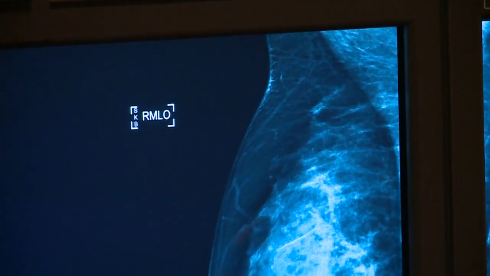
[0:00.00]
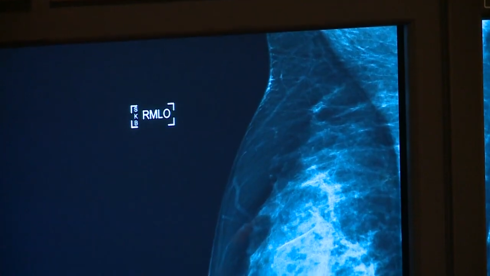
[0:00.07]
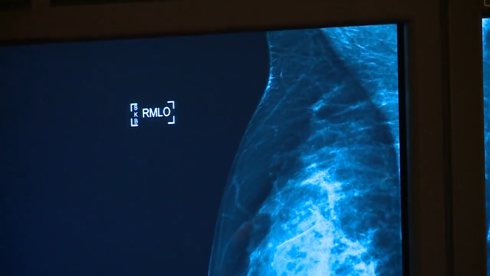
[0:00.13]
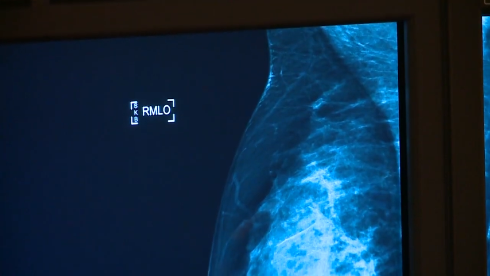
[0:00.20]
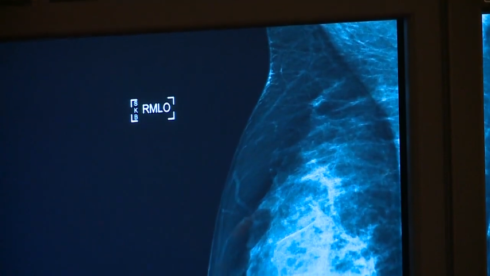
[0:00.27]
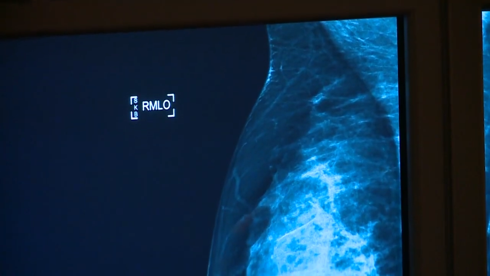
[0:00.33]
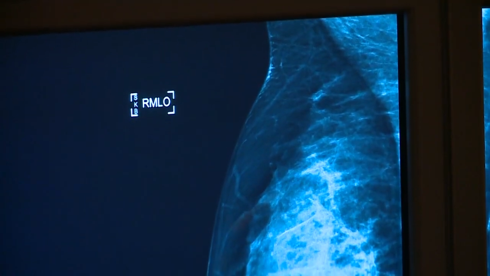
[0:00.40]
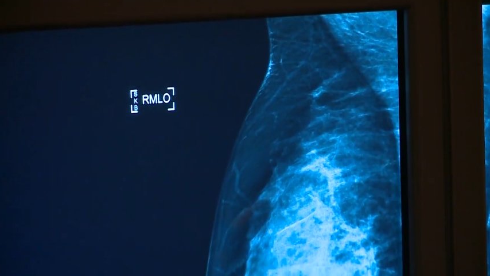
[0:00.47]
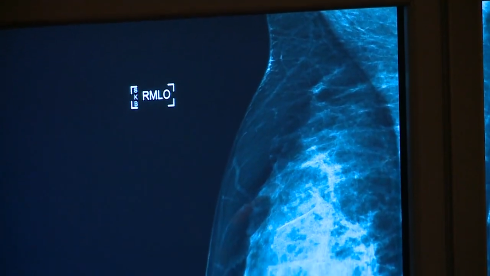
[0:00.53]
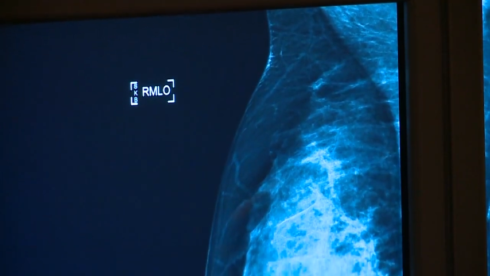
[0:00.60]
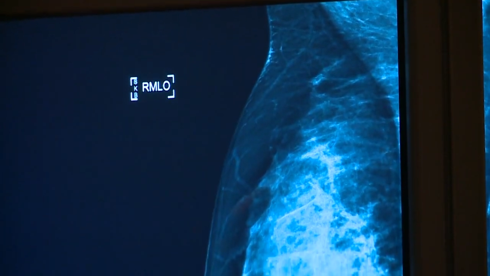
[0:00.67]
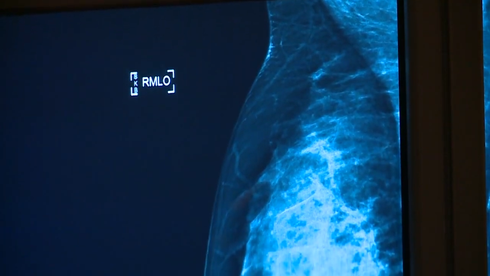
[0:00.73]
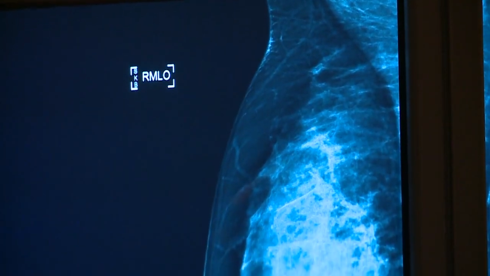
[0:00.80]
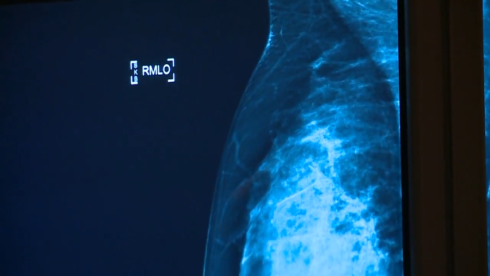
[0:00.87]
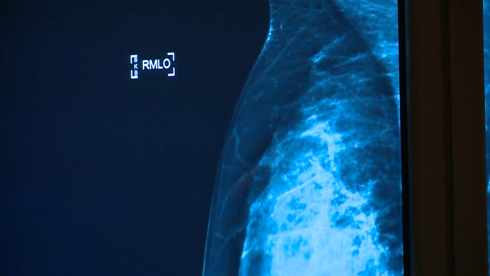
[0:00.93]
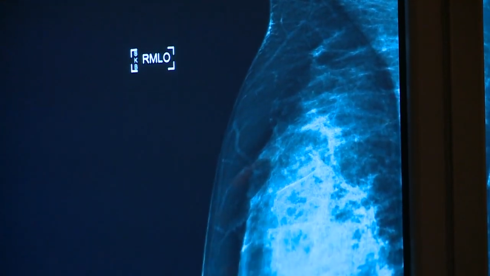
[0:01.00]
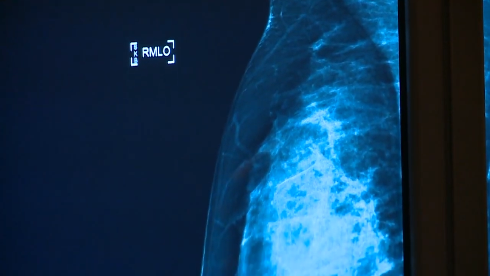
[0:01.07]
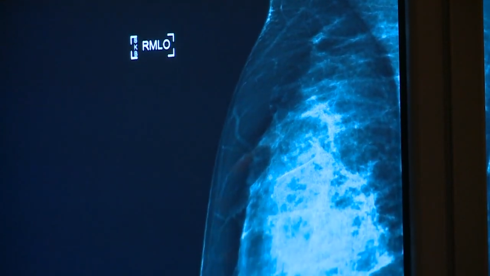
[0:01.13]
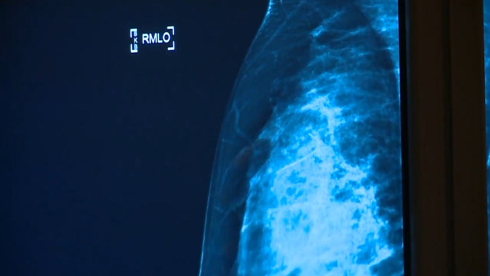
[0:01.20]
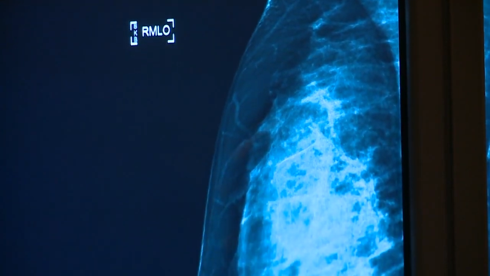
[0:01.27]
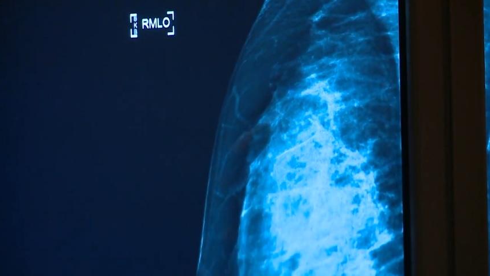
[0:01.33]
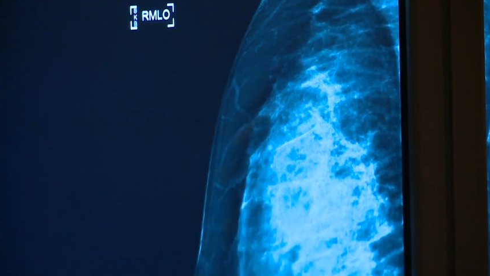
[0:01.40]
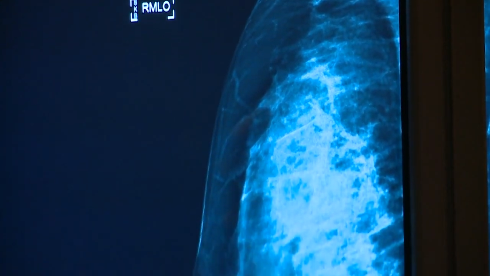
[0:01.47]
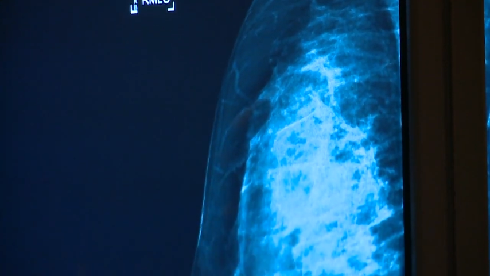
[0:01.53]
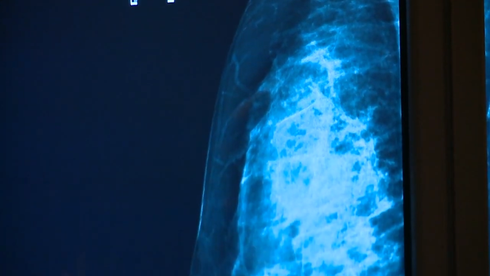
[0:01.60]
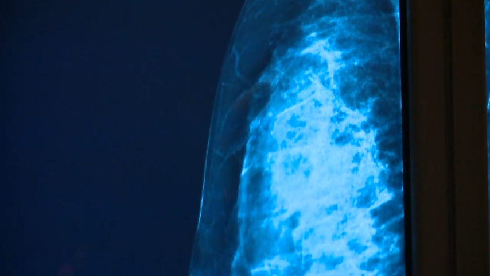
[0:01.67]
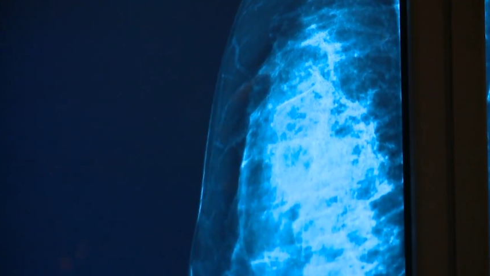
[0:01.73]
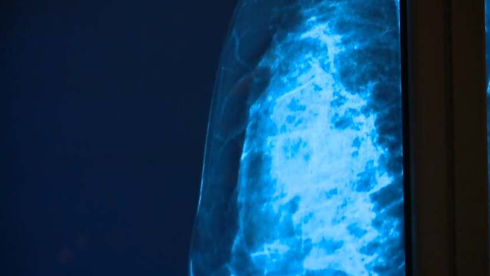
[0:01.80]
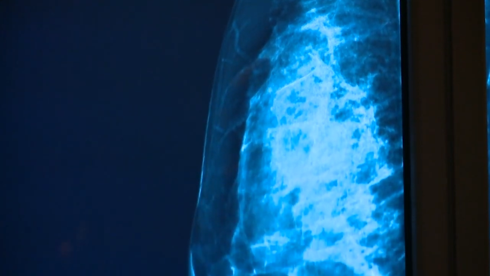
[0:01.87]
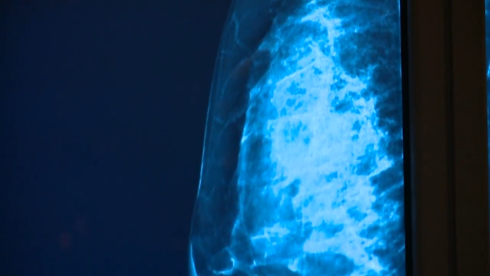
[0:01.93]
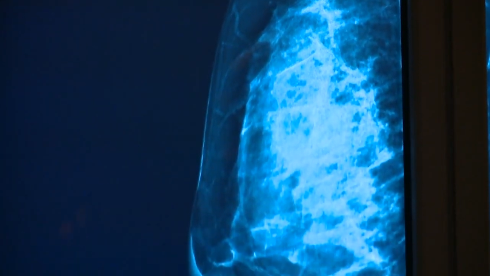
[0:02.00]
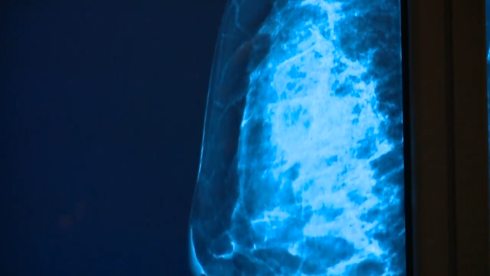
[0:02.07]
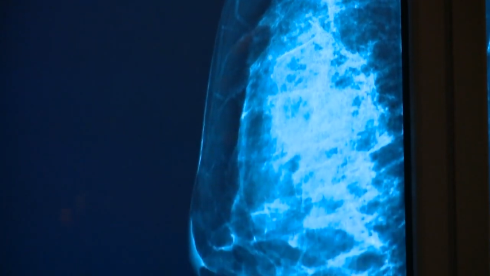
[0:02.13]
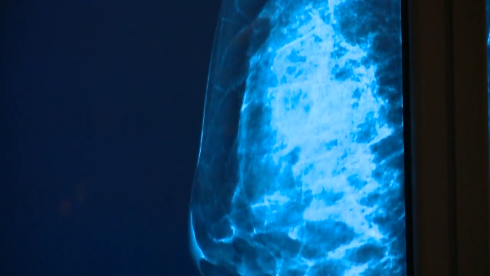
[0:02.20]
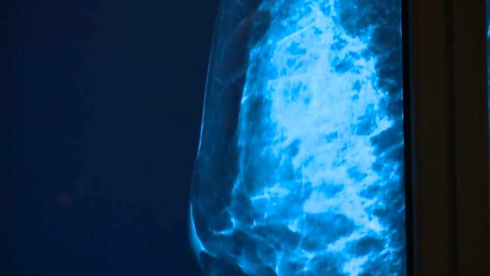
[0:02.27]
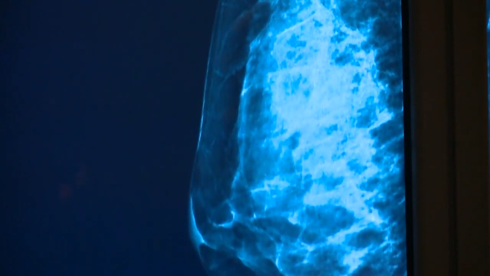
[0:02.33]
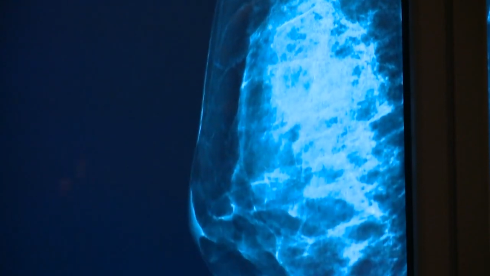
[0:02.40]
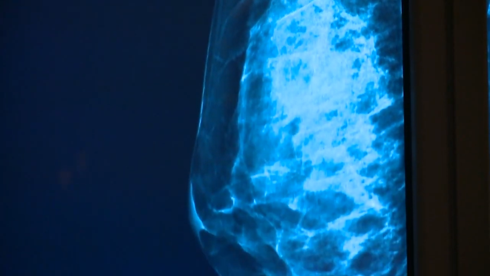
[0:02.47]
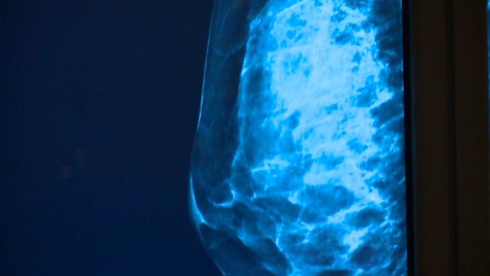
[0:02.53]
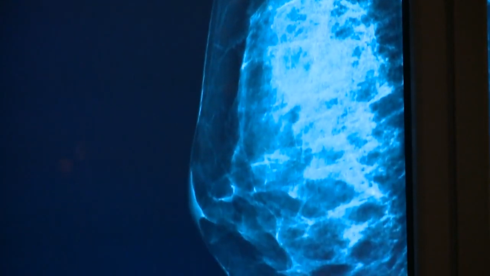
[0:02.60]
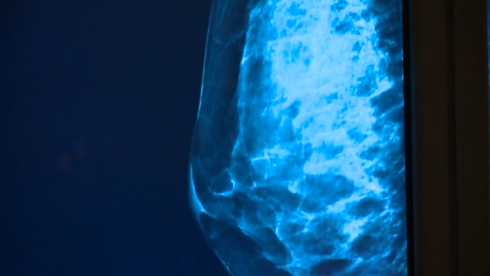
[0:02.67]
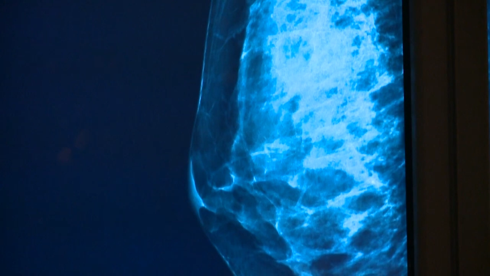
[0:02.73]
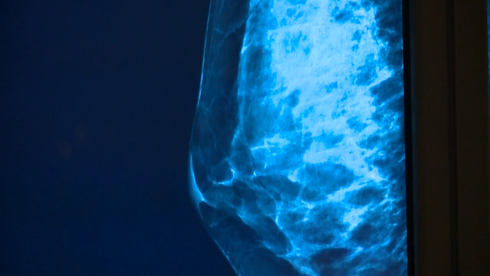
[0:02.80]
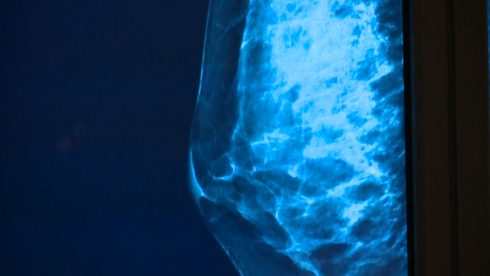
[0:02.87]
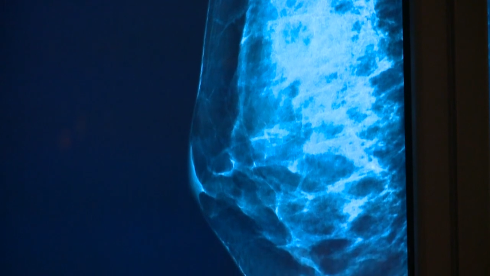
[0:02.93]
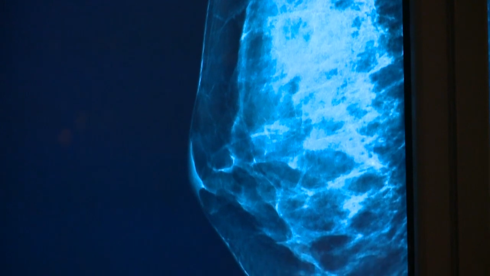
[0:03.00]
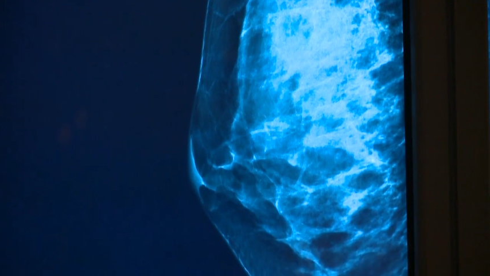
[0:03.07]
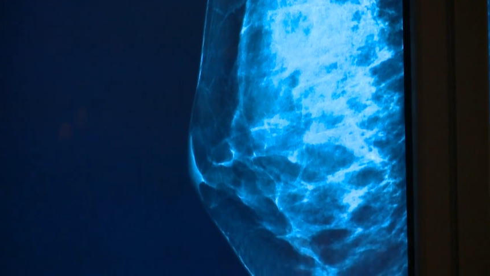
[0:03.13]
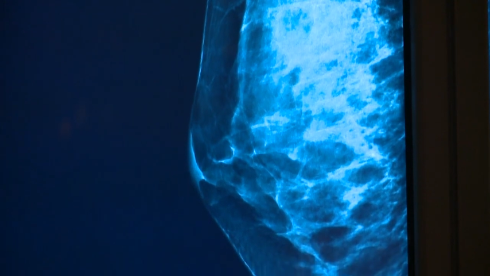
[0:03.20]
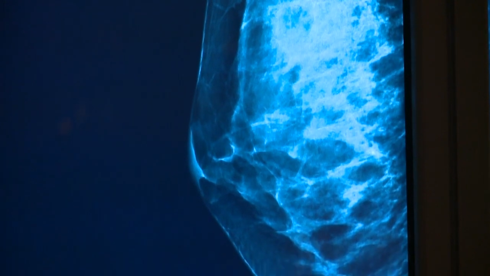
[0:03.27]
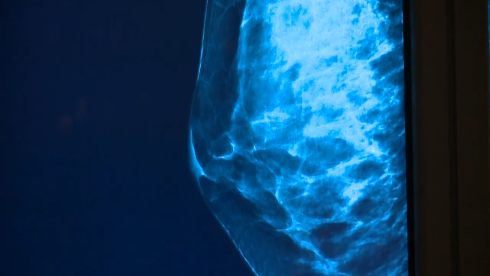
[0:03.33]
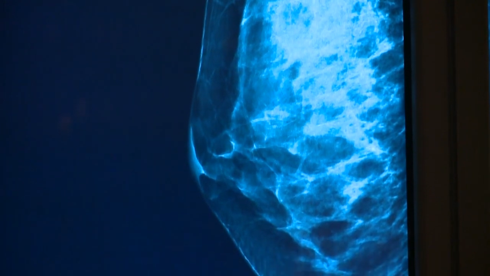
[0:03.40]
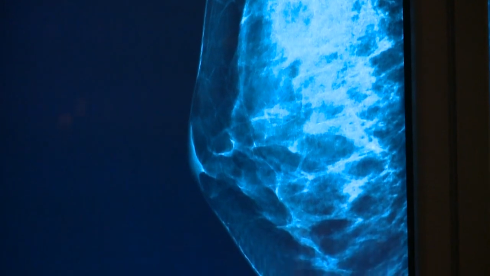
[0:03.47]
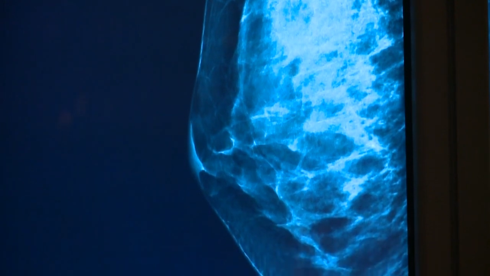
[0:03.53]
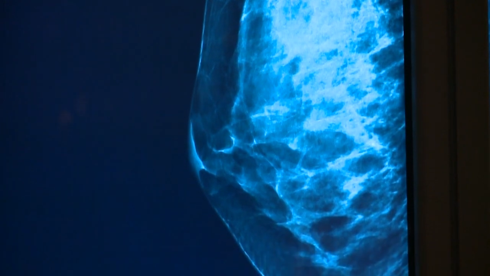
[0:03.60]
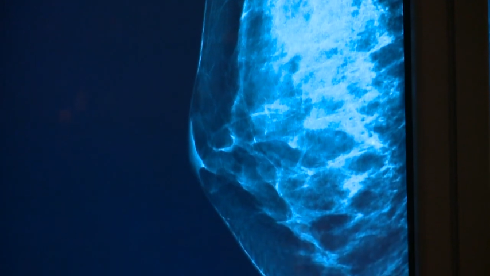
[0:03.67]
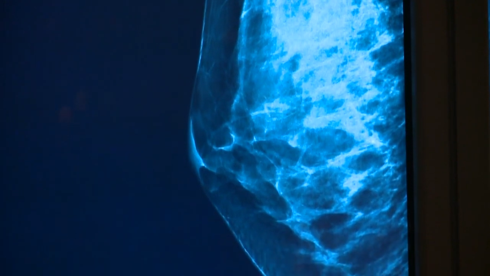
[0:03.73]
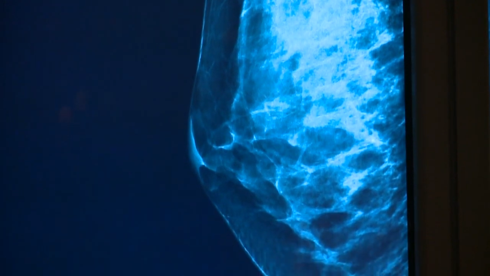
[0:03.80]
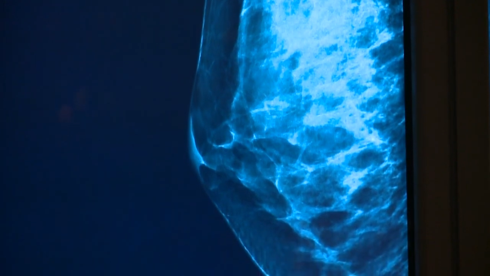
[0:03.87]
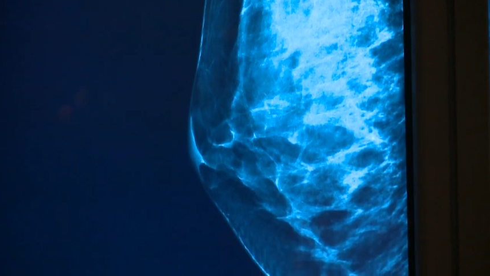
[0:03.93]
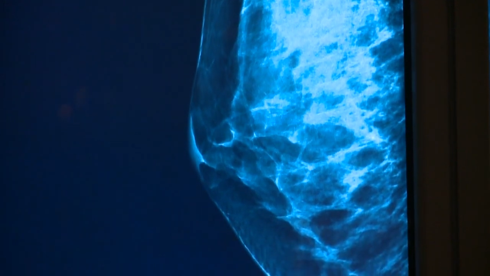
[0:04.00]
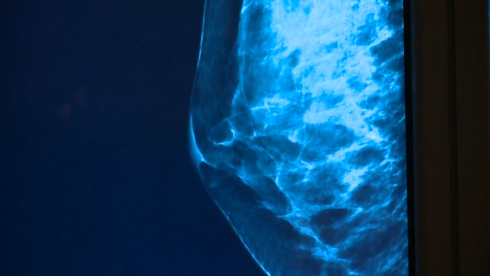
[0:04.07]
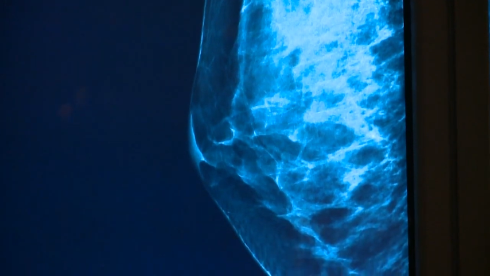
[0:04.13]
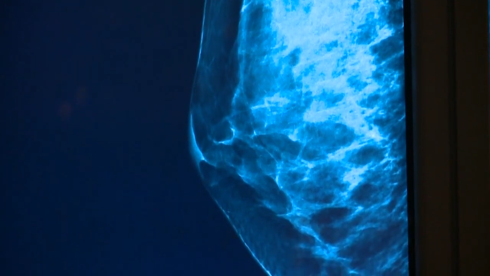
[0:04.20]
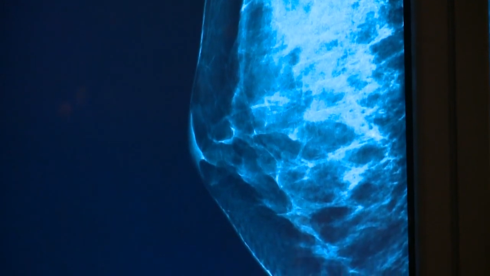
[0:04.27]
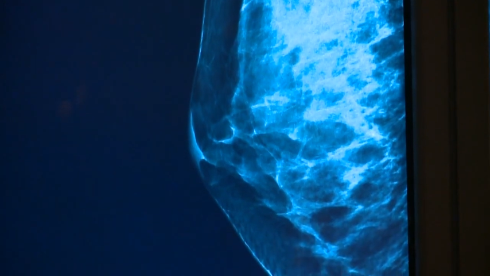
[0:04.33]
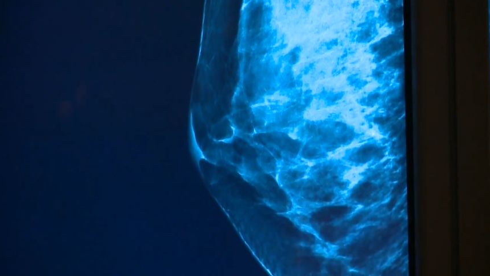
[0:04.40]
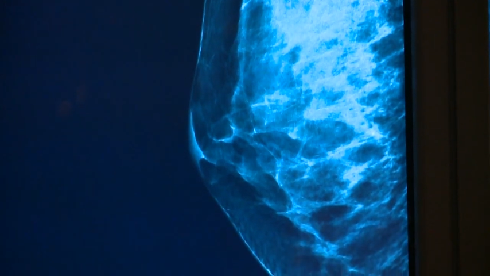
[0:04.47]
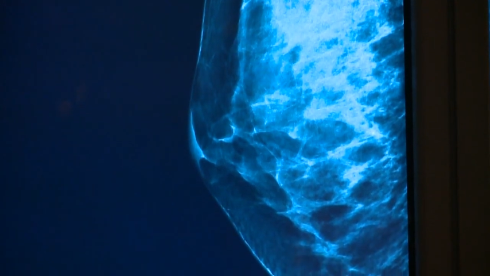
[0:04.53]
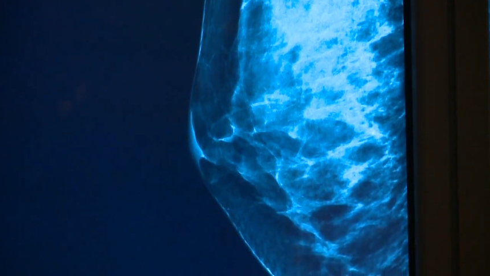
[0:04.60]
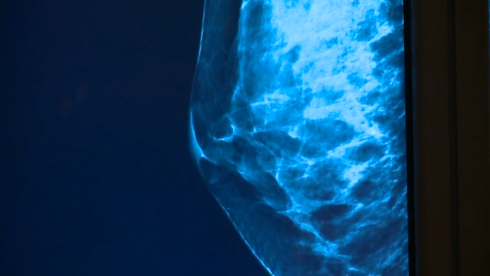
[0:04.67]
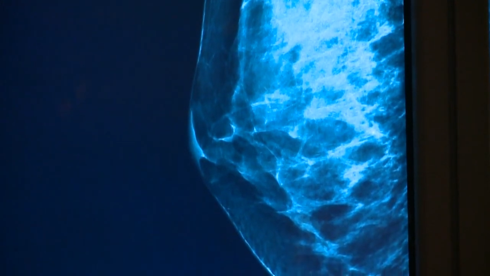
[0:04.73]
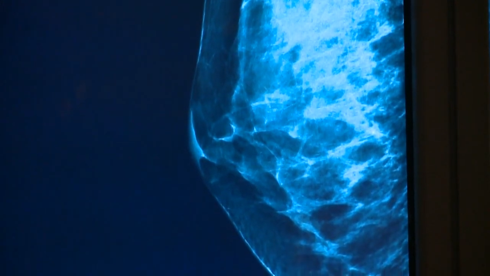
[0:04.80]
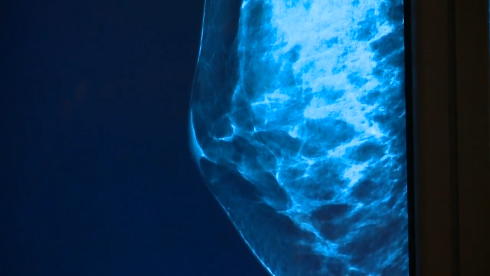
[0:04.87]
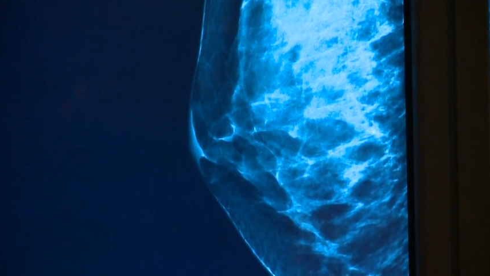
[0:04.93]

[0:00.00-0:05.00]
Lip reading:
(no speaker visible)